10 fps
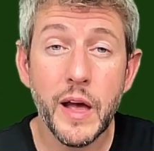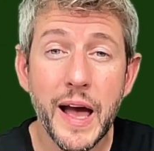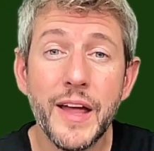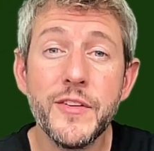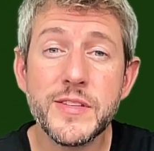
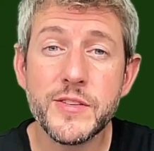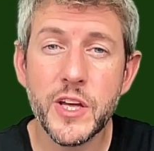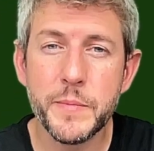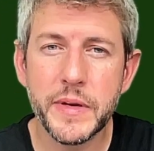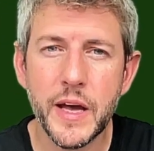and this is going
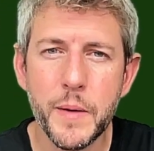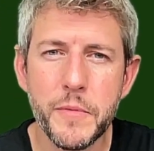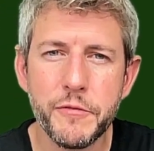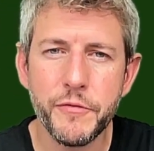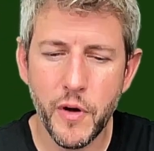to become
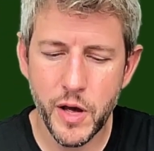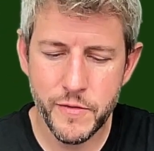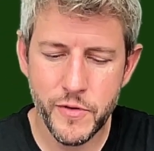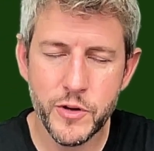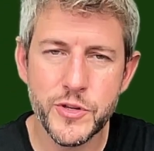5
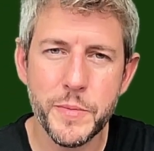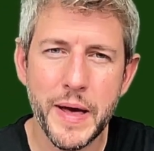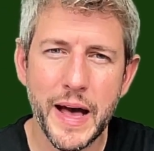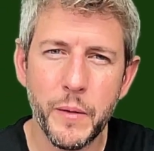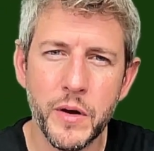to the
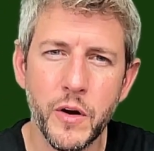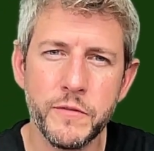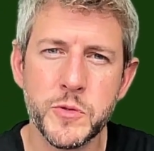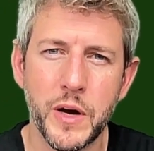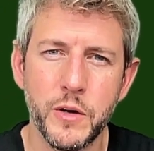power of
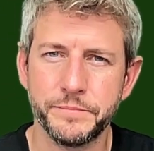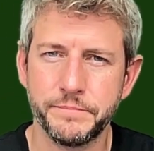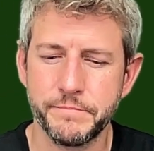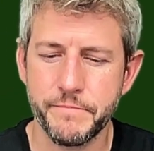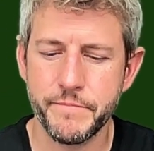12.
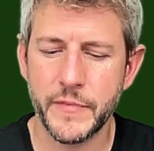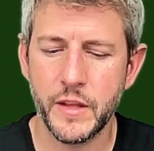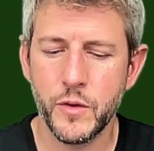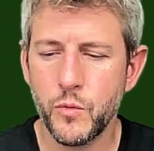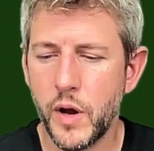
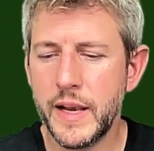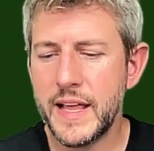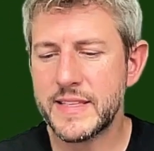Right, let's